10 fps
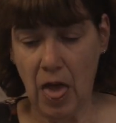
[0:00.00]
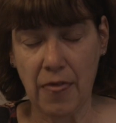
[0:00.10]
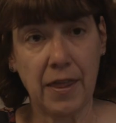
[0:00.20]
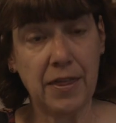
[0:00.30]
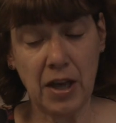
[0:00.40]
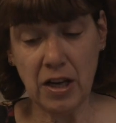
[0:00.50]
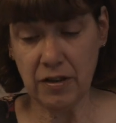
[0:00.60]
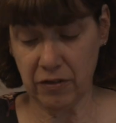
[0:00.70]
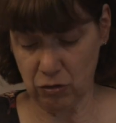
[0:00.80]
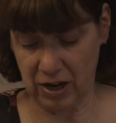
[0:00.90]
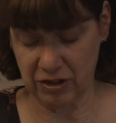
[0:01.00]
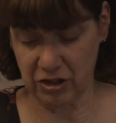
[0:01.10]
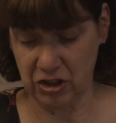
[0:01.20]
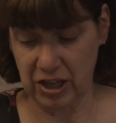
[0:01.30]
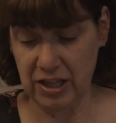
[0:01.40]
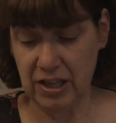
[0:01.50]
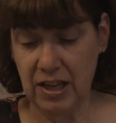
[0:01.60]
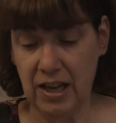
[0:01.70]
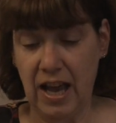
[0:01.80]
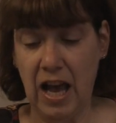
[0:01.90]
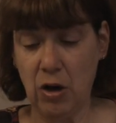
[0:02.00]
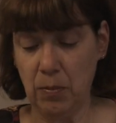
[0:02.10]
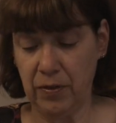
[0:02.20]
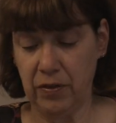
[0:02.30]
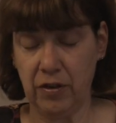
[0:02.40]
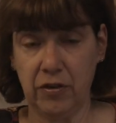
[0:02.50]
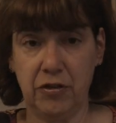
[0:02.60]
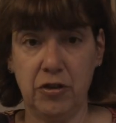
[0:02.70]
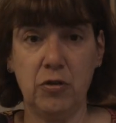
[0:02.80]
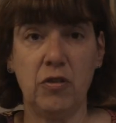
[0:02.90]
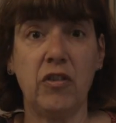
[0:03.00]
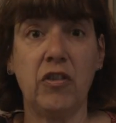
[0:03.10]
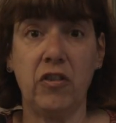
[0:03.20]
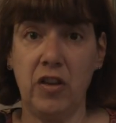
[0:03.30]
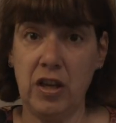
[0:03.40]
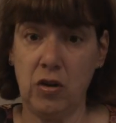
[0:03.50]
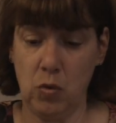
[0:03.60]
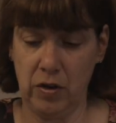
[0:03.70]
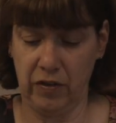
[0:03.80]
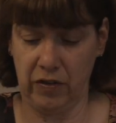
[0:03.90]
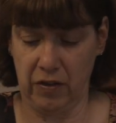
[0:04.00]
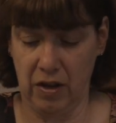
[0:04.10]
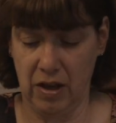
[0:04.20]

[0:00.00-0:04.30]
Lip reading: The third strategy helps students sequence